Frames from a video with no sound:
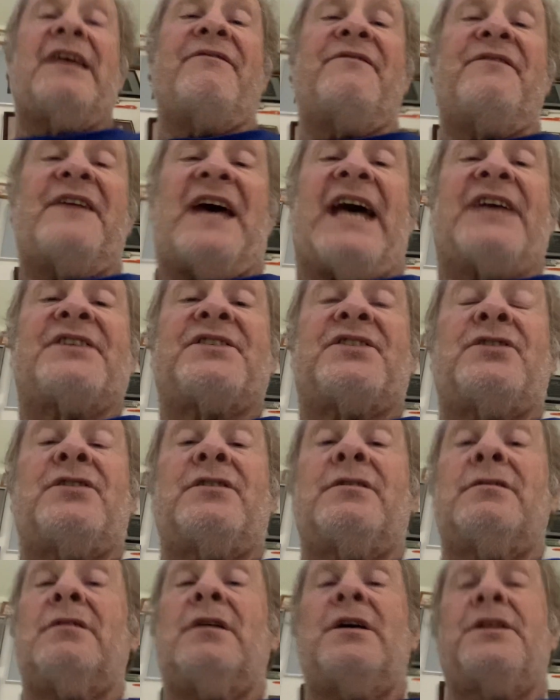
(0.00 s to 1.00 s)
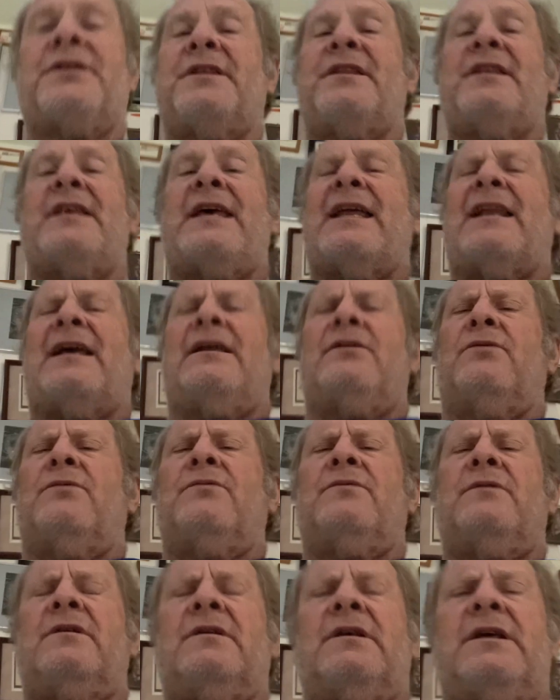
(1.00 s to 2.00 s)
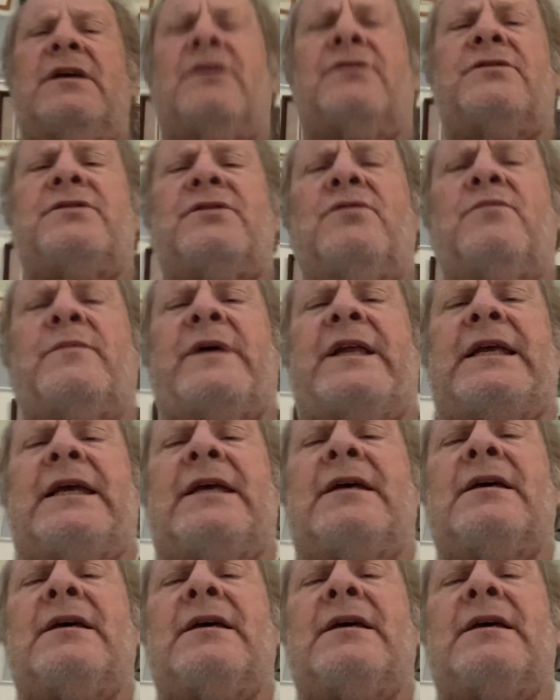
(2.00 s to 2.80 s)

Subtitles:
faster. Other than that, I don't hear too many